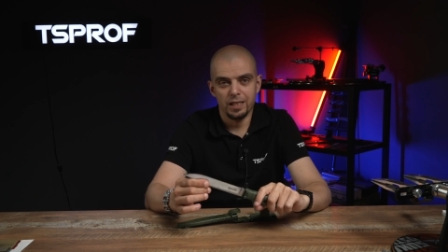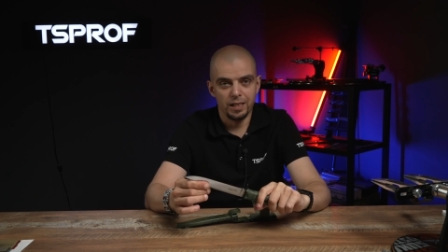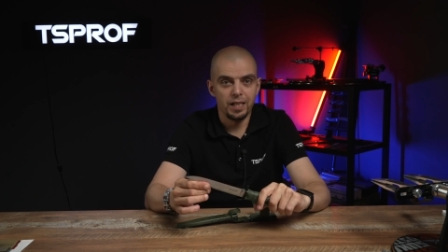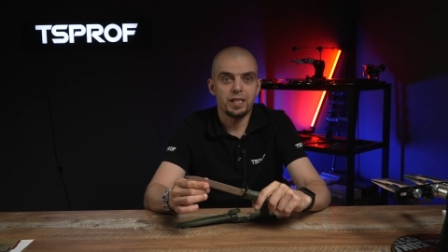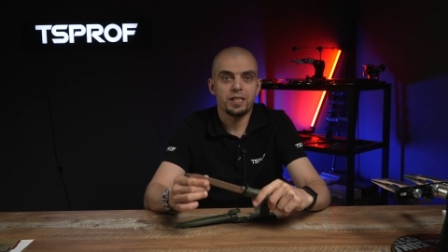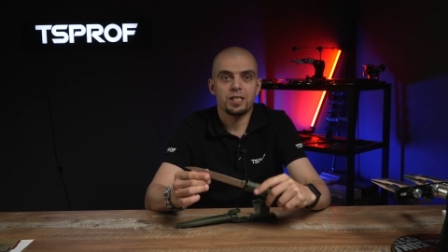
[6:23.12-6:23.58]

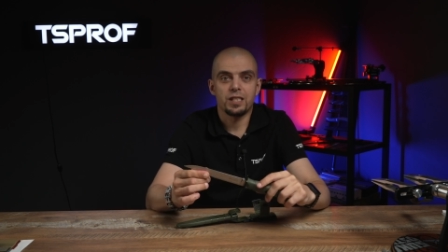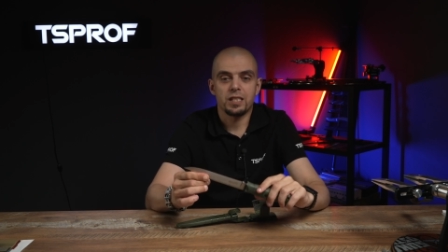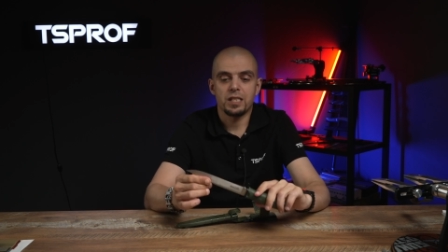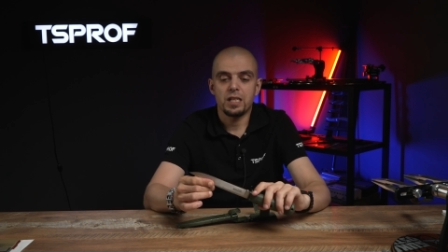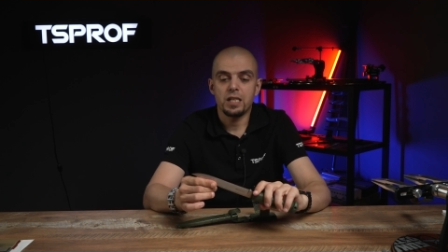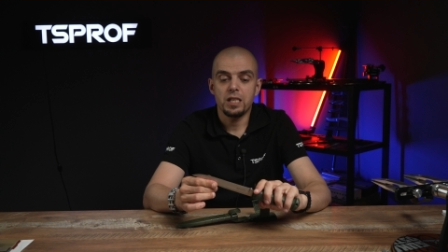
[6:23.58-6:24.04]
Let's
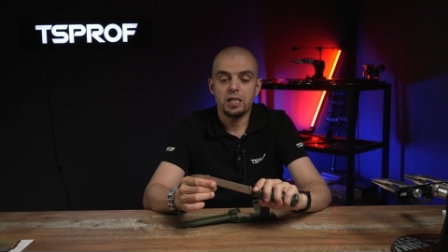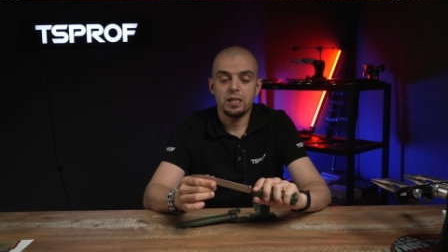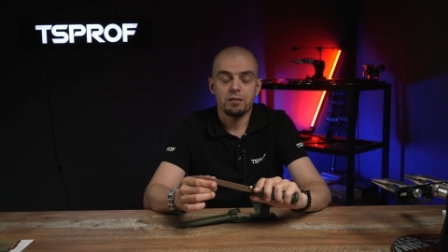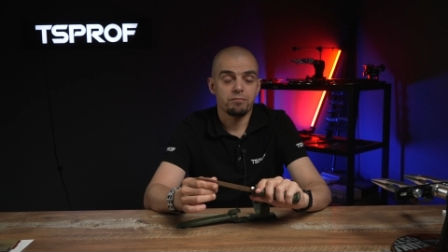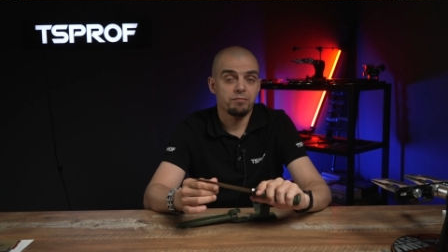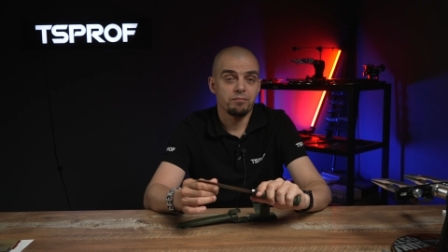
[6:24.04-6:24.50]

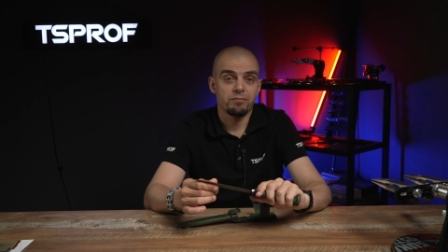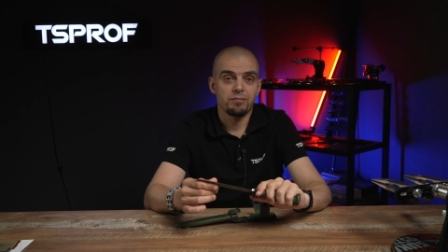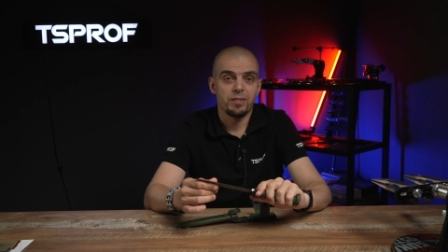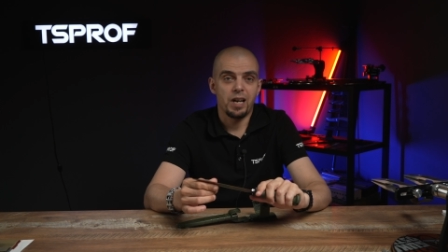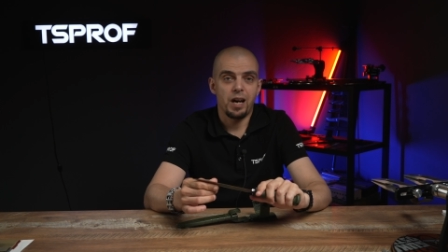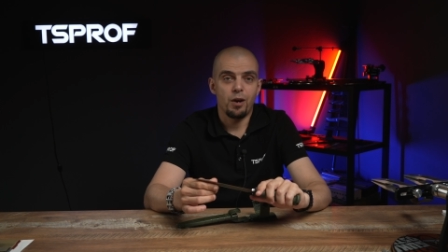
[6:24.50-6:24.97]
see
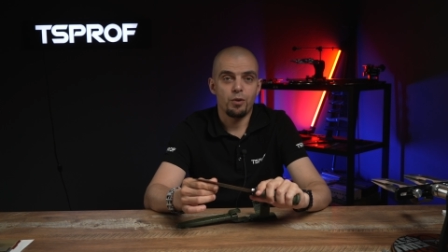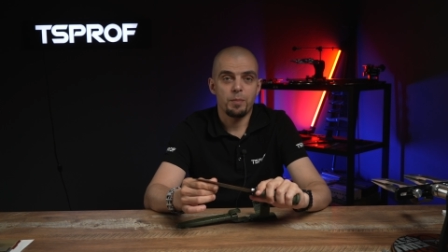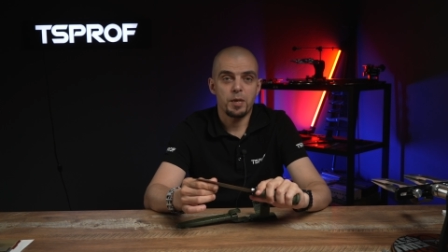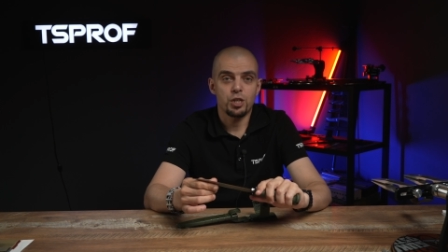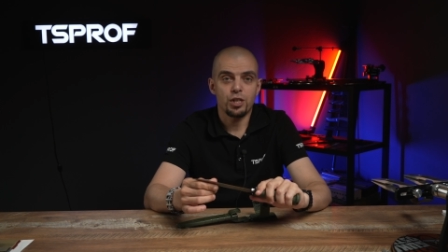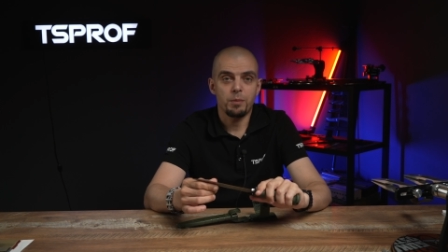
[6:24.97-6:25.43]
how
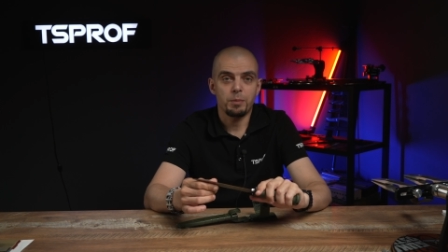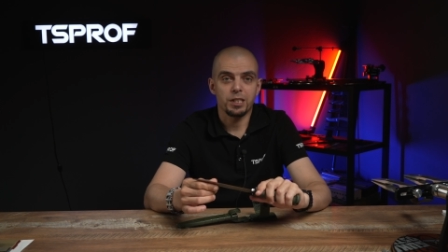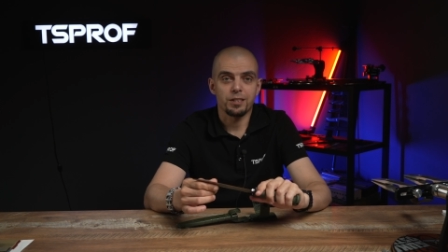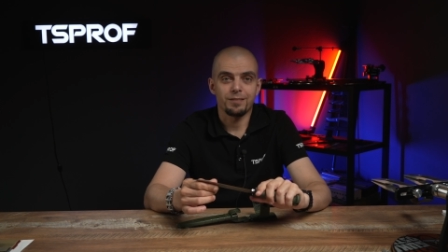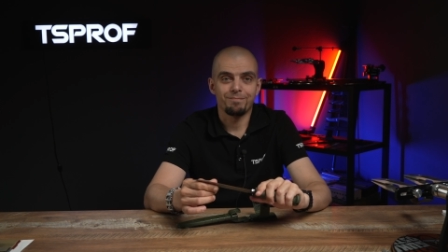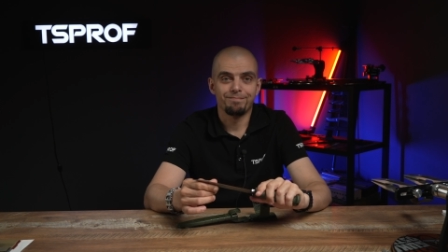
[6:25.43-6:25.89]
we may
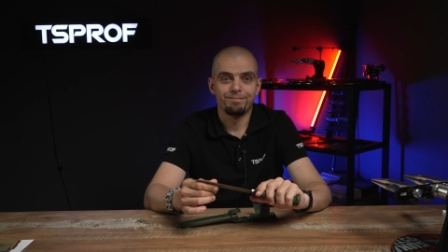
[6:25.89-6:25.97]
sharpen it.